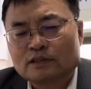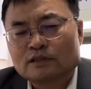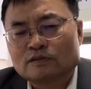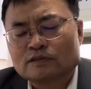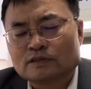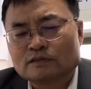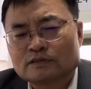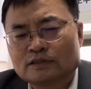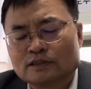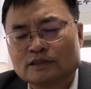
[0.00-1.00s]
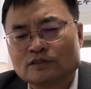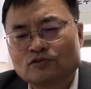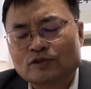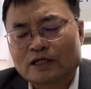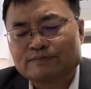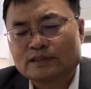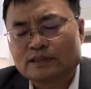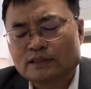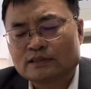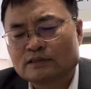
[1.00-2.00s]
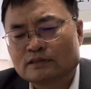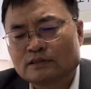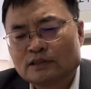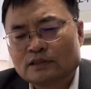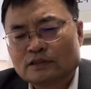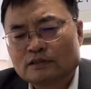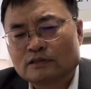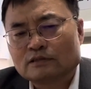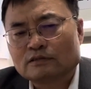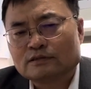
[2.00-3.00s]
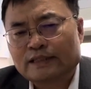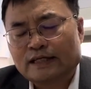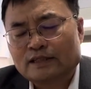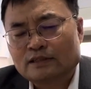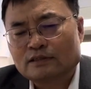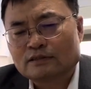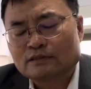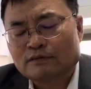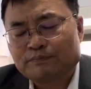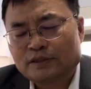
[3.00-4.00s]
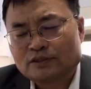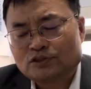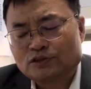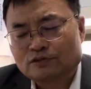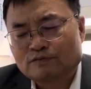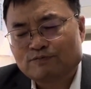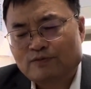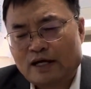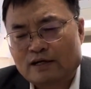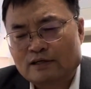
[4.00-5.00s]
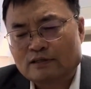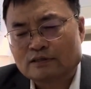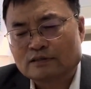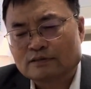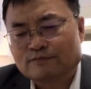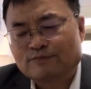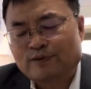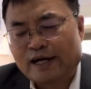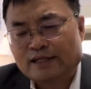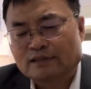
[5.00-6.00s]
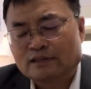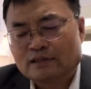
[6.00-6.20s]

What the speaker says: Also, third requirement is the company should find.